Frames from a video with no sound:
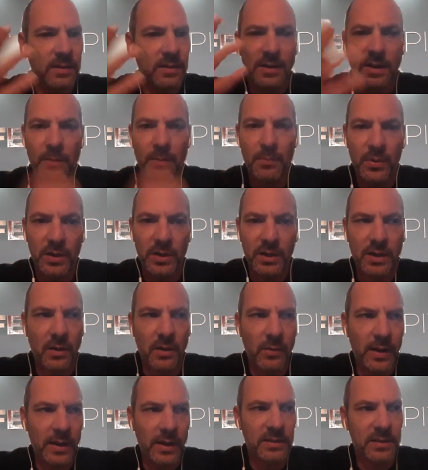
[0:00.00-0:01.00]
company
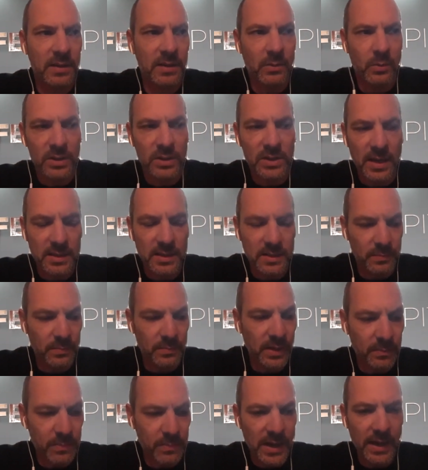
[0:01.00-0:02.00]
director which has a big
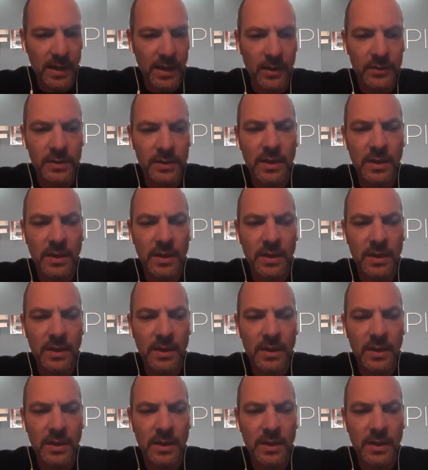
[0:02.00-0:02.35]
payout,